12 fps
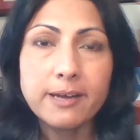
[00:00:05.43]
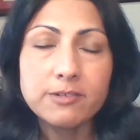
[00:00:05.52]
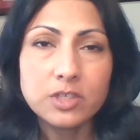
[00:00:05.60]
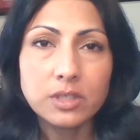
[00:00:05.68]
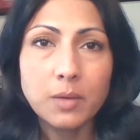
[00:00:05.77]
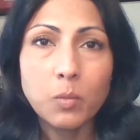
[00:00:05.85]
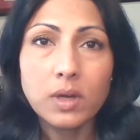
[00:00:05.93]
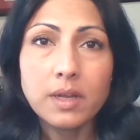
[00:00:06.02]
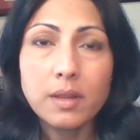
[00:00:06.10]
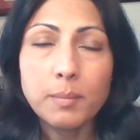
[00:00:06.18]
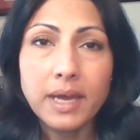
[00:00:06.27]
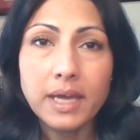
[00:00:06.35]
Batra. I'm one
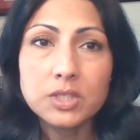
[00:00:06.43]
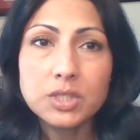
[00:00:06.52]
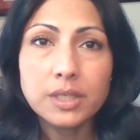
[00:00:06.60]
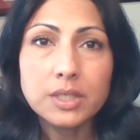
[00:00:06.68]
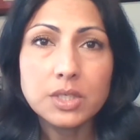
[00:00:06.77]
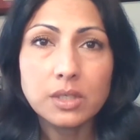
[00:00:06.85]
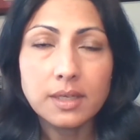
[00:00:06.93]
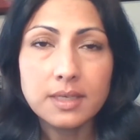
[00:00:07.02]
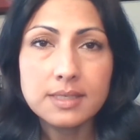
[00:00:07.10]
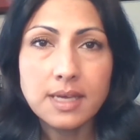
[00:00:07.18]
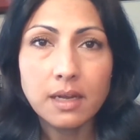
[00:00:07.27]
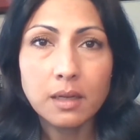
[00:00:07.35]
of the managing
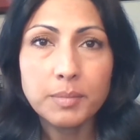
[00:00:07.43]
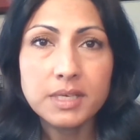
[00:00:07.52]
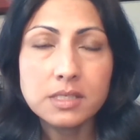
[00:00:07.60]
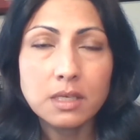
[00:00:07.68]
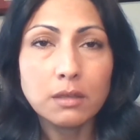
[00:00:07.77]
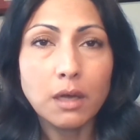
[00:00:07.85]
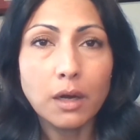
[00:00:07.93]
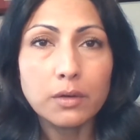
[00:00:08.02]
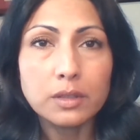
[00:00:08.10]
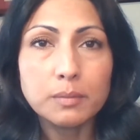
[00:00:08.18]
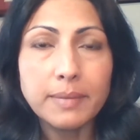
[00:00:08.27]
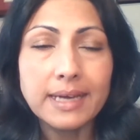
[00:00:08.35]
attorneys at NPZ Law
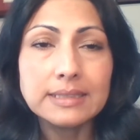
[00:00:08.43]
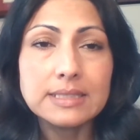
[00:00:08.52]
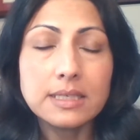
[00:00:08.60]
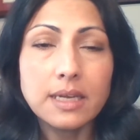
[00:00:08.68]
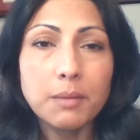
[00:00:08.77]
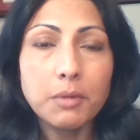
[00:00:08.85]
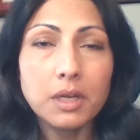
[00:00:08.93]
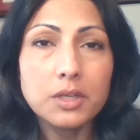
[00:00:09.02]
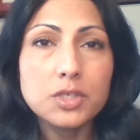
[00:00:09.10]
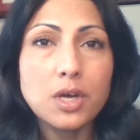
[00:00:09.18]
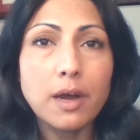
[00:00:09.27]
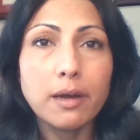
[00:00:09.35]
Group, and today I'm going
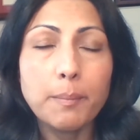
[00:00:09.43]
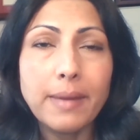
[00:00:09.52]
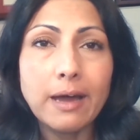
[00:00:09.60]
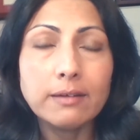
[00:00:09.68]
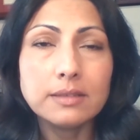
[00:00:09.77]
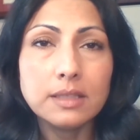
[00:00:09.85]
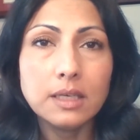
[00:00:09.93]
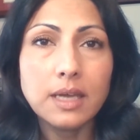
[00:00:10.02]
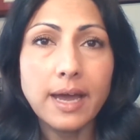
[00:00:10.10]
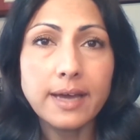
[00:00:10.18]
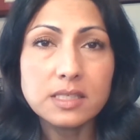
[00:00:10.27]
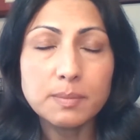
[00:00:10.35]
to talk about the
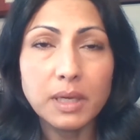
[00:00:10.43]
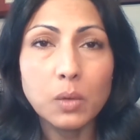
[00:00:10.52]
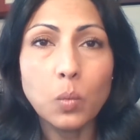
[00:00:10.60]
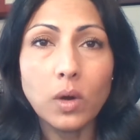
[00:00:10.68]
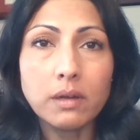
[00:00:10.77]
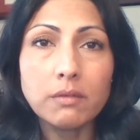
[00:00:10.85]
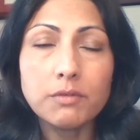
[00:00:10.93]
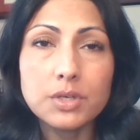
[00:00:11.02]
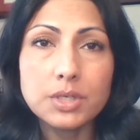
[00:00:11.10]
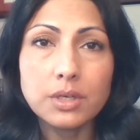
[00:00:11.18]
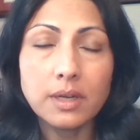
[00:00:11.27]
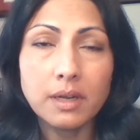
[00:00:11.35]
SB-1
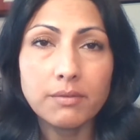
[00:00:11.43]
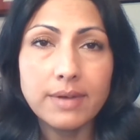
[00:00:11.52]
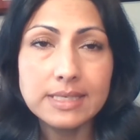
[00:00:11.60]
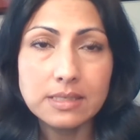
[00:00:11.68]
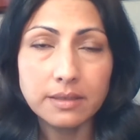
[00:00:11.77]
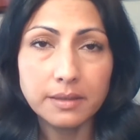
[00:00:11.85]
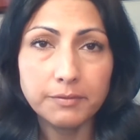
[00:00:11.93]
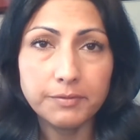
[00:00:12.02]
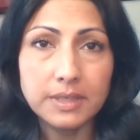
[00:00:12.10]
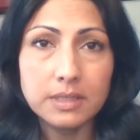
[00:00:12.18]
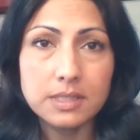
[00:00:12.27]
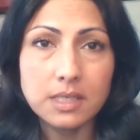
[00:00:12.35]
returning resident
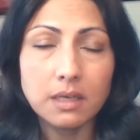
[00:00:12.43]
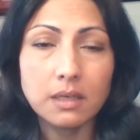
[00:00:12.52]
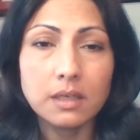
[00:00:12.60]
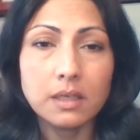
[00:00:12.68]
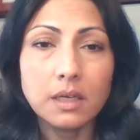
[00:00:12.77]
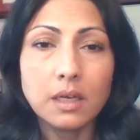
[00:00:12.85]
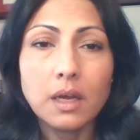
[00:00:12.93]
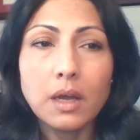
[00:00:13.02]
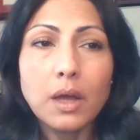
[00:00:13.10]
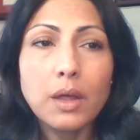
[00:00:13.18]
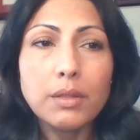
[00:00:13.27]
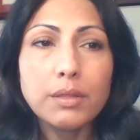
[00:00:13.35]
visa.
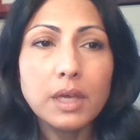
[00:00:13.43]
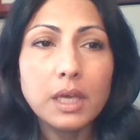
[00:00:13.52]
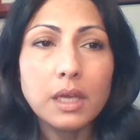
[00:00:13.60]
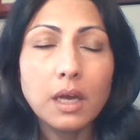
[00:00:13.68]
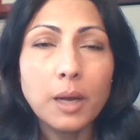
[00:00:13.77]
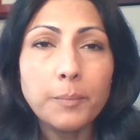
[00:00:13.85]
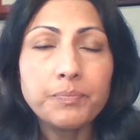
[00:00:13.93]
The